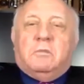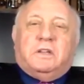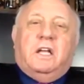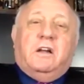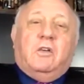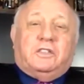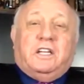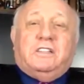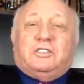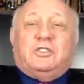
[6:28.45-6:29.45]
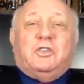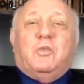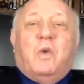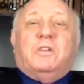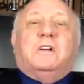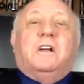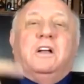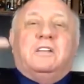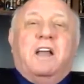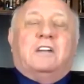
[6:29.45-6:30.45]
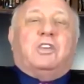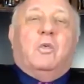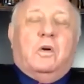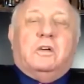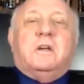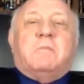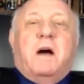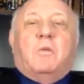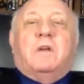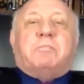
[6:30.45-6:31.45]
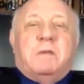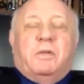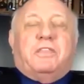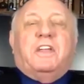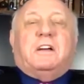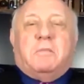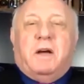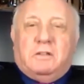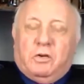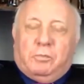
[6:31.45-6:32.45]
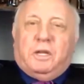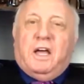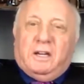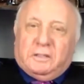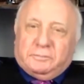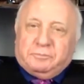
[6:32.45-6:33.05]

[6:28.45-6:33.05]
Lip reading: but they don't teach you to not to worry about what people think about your playing,